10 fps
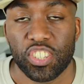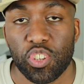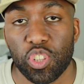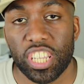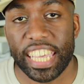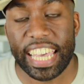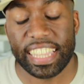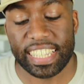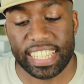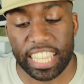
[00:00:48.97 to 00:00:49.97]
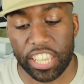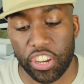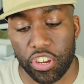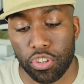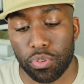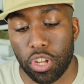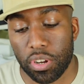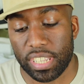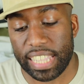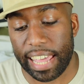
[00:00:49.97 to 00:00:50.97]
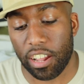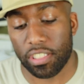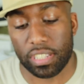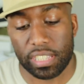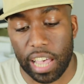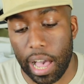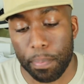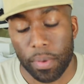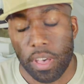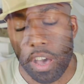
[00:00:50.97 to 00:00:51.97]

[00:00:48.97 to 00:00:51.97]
So looking at the sneaker, you'll notice that on the top